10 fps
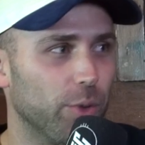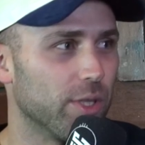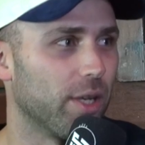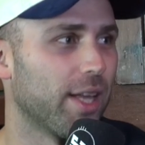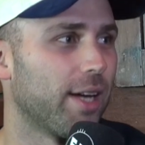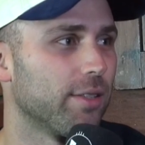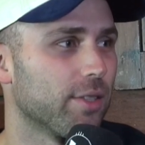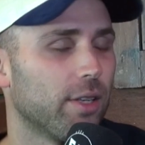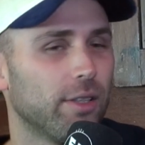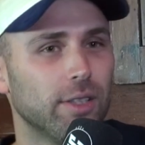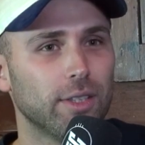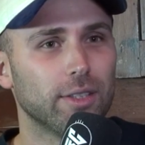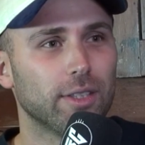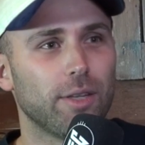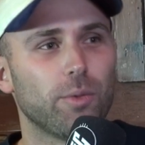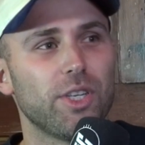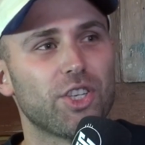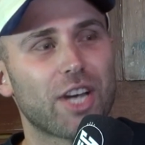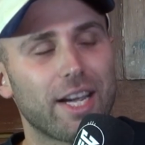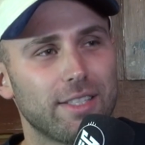lose like that. So, I mean, when you're
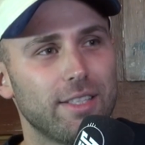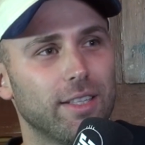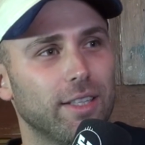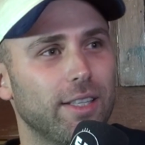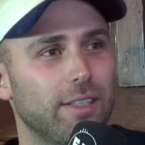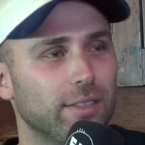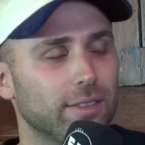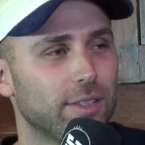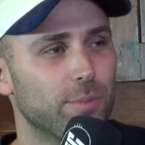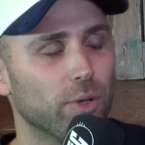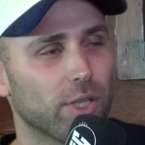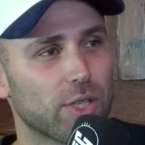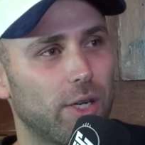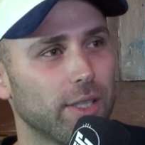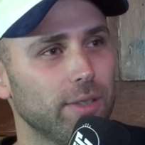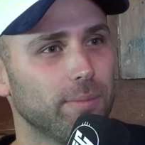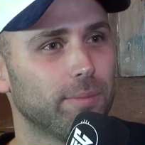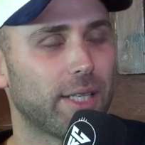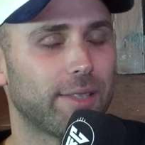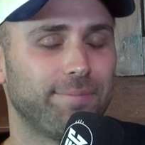chasing a lead, it's more exciting.
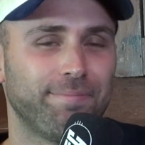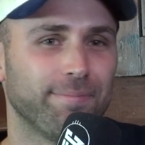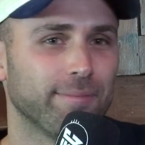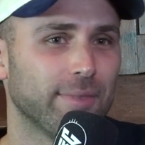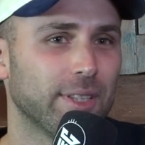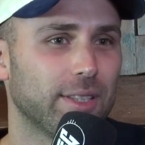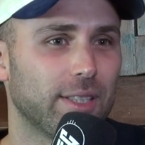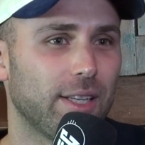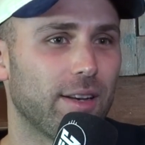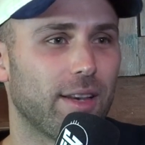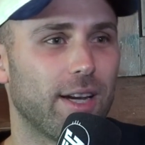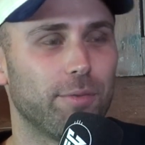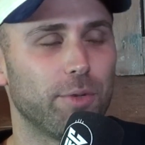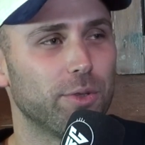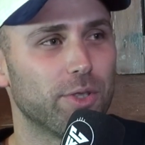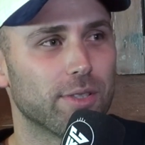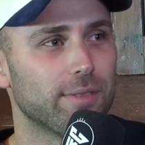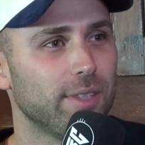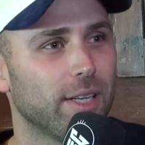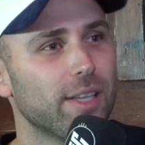But at the end of the day, if we could
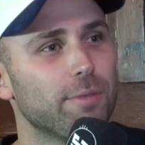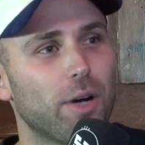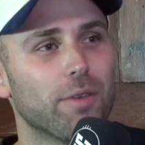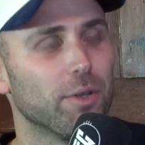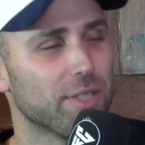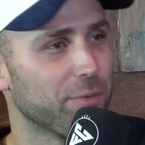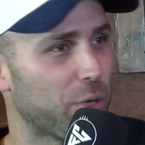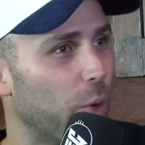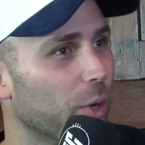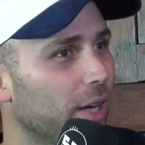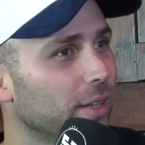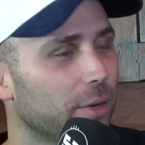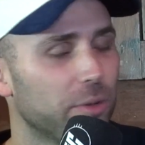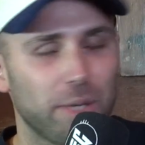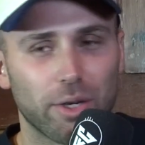just you know kick five goals every quarter, that would be